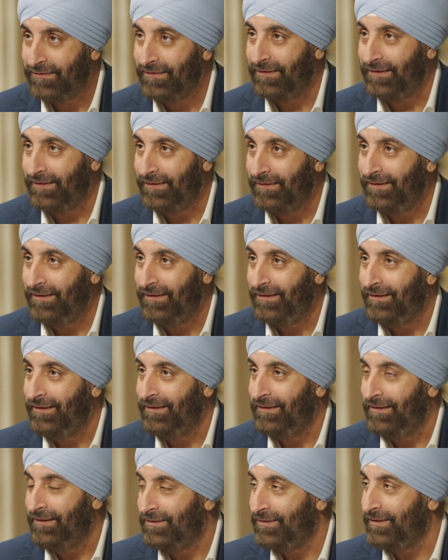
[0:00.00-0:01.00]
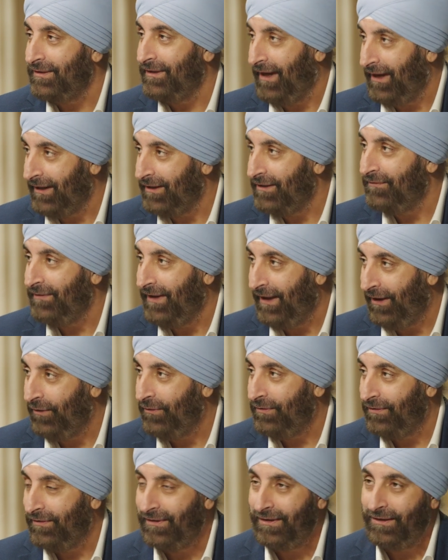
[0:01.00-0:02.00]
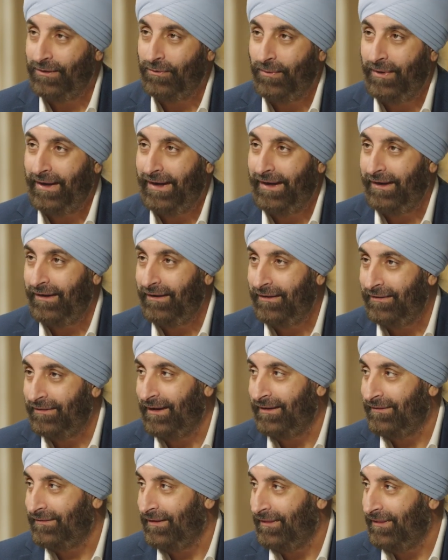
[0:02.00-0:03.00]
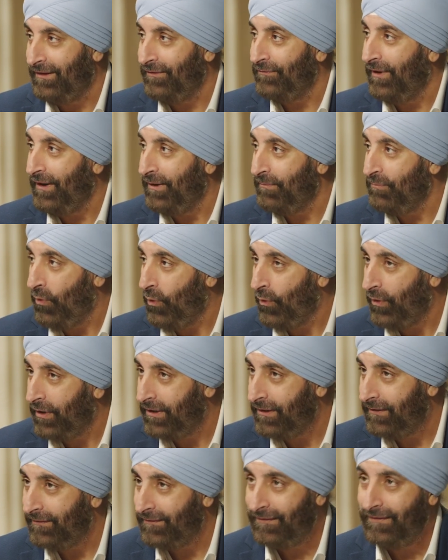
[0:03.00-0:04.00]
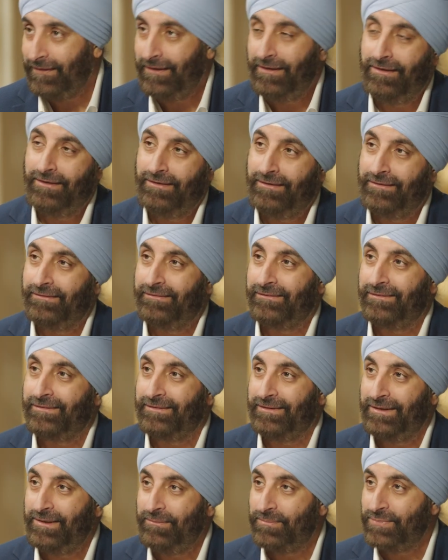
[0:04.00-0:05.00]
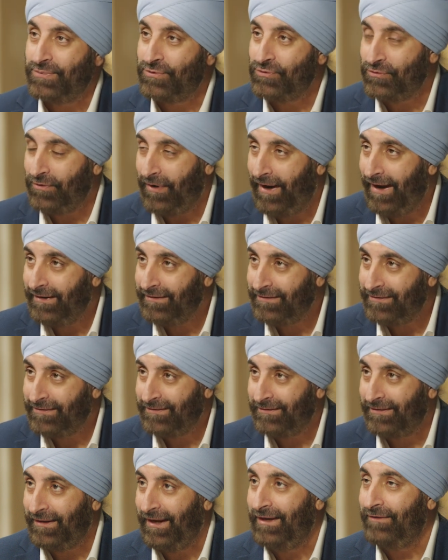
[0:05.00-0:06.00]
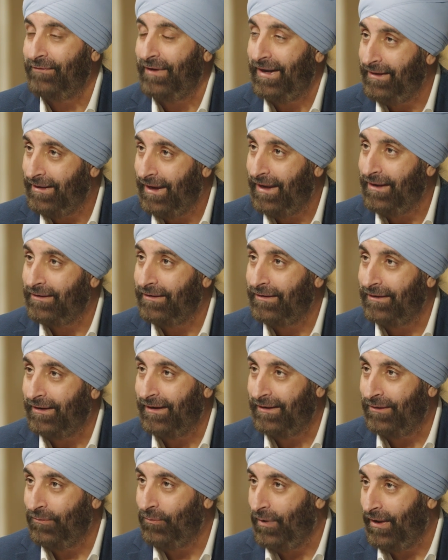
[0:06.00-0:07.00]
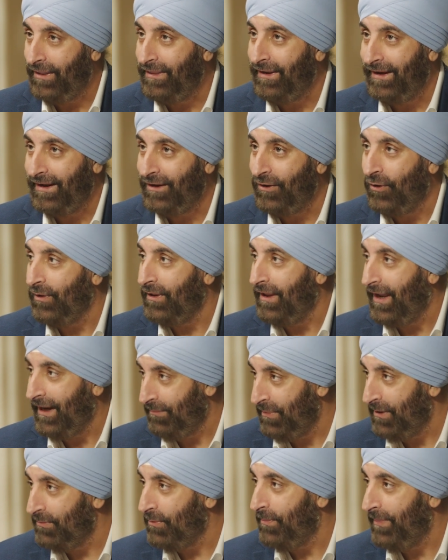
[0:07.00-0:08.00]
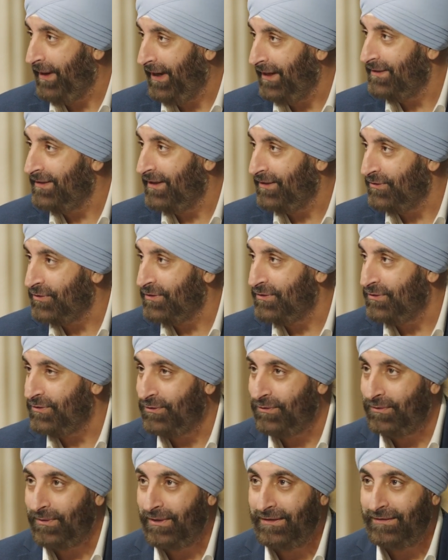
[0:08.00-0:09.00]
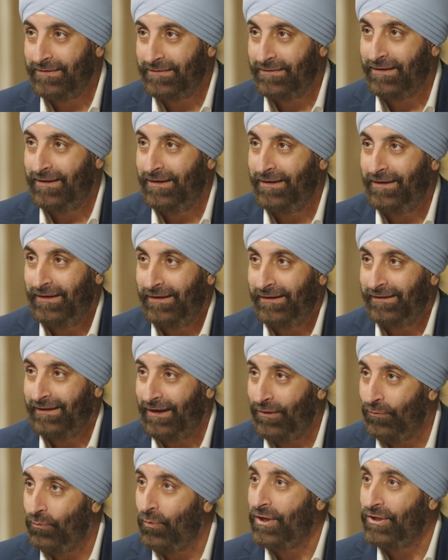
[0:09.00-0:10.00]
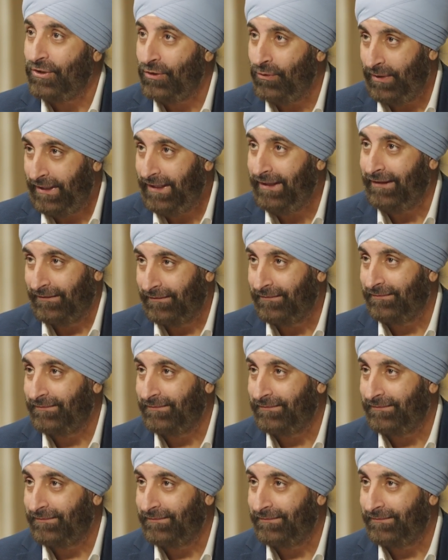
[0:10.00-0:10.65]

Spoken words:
to cognitive health in a way that's, I think, very important. Sleep, stress, kind of, and the one that I know a lot of people pay attention to is kind of what you eat.